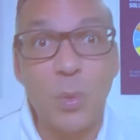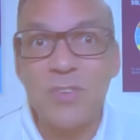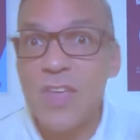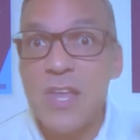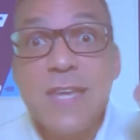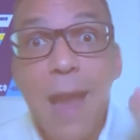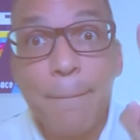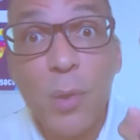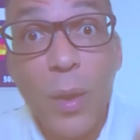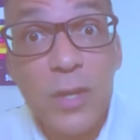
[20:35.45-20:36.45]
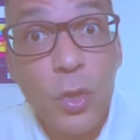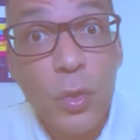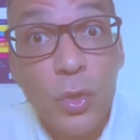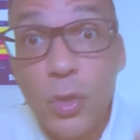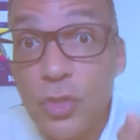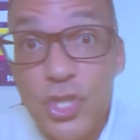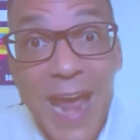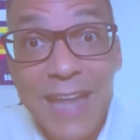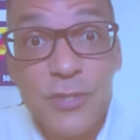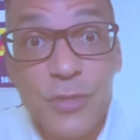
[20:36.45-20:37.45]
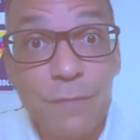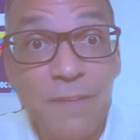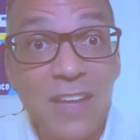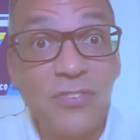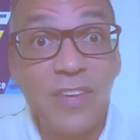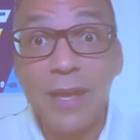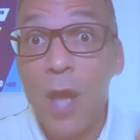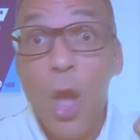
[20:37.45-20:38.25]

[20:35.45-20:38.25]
What's the number one challenge you're facing,